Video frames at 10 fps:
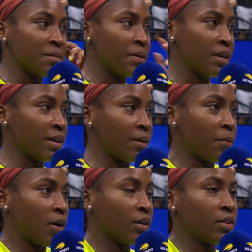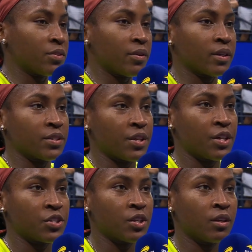to be a part of this
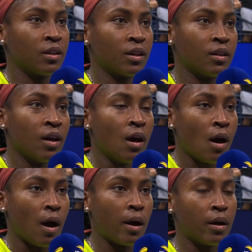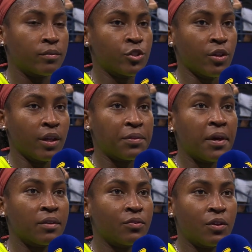organization, and I'm truly
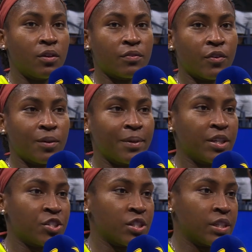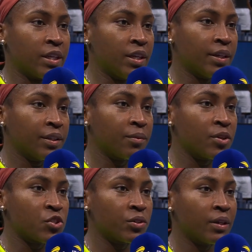thankful for Billie Jean King and the
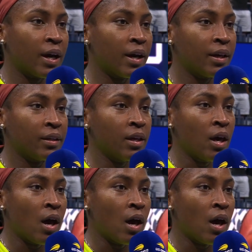Original Nine